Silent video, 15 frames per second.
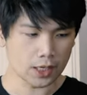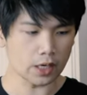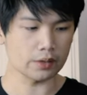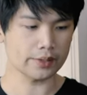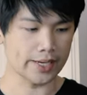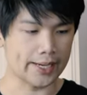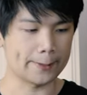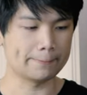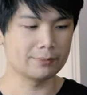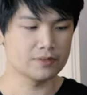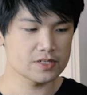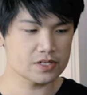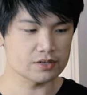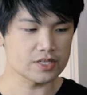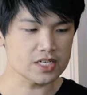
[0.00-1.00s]
Okay,
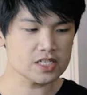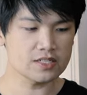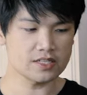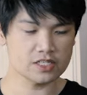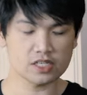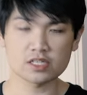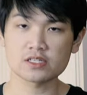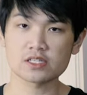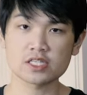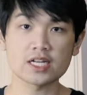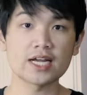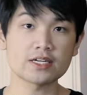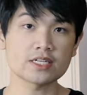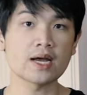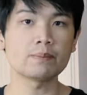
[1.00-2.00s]
so this needs a
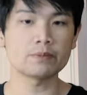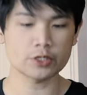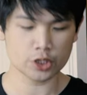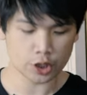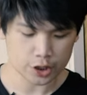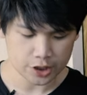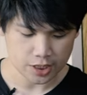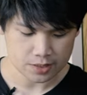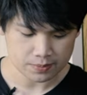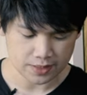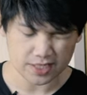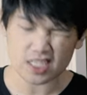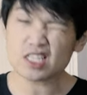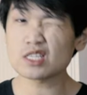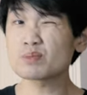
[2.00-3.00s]
slight temperature
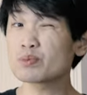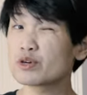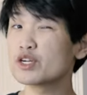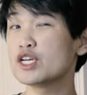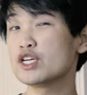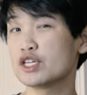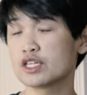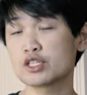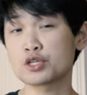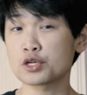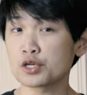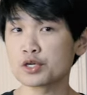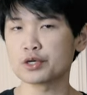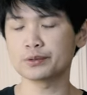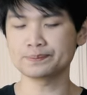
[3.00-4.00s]
adjustment. This is pretty good
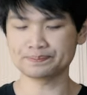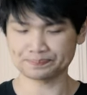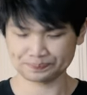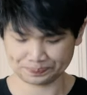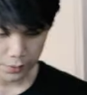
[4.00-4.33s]
too.